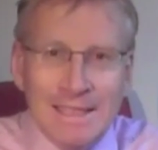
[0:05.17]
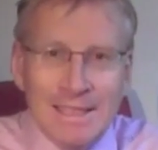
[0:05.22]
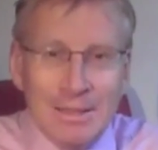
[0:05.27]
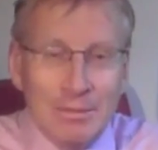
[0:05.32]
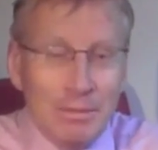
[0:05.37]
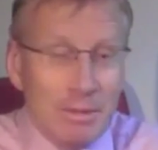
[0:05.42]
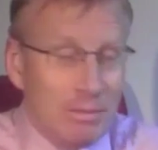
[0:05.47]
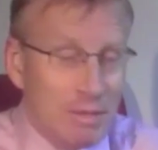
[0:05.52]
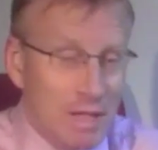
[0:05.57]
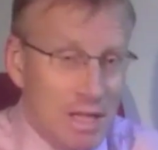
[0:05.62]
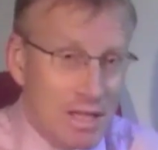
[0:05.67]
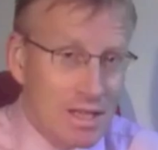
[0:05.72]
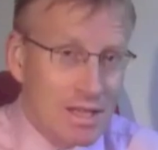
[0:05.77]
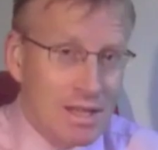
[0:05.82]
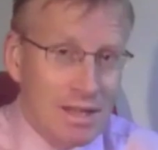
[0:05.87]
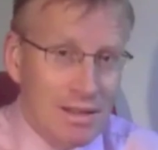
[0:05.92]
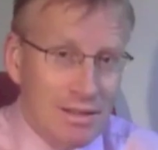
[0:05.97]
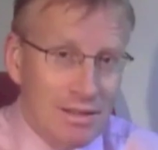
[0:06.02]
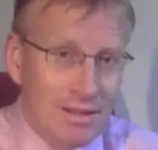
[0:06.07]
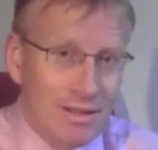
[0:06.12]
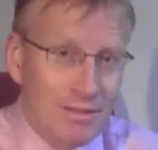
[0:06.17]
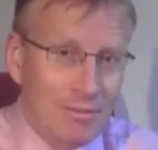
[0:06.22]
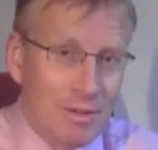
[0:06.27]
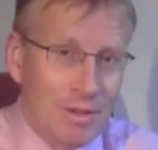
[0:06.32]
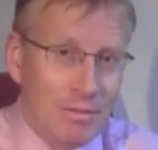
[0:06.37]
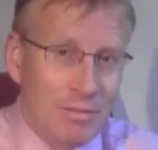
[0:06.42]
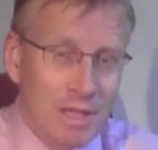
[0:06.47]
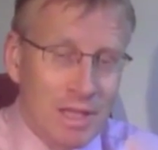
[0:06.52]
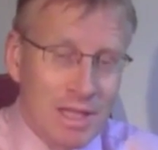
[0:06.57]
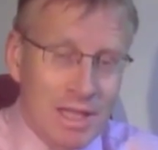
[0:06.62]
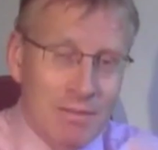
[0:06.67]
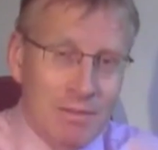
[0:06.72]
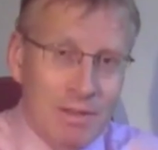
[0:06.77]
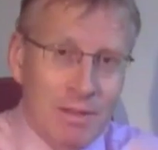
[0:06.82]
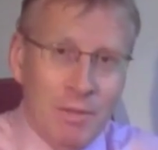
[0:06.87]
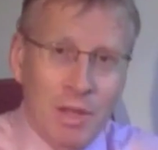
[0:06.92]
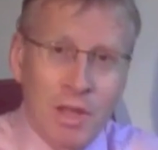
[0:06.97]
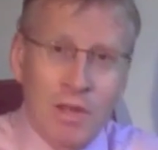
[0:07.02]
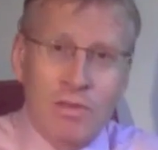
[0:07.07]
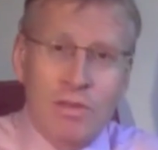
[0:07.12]
You'll be pleased today that I won't be
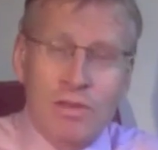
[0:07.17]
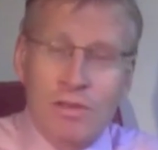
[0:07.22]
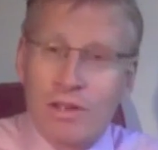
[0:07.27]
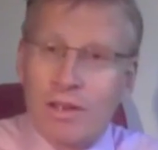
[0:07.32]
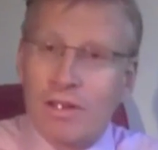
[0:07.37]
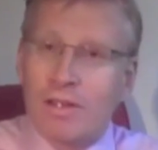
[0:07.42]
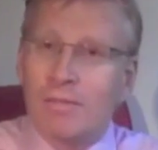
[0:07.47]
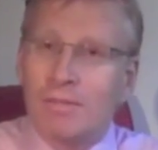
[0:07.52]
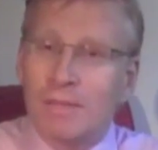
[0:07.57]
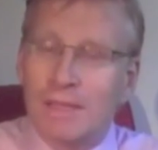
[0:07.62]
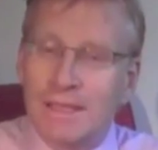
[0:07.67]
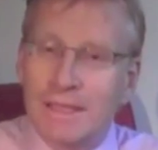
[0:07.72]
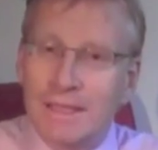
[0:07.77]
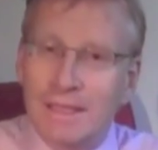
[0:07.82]
examining my own scrotum.